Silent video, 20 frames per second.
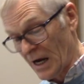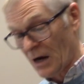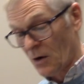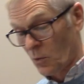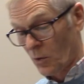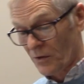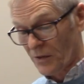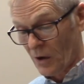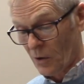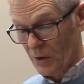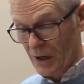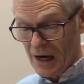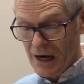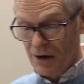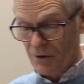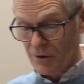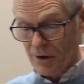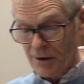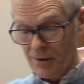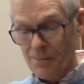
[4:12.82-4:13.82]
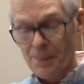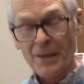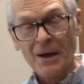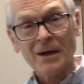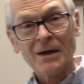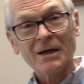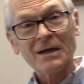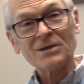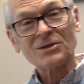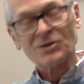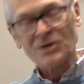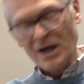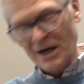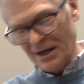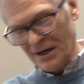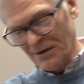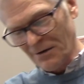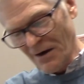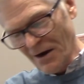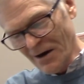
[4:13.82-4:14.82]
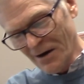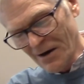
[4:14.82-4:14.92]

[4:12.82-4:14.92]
are without error. He stated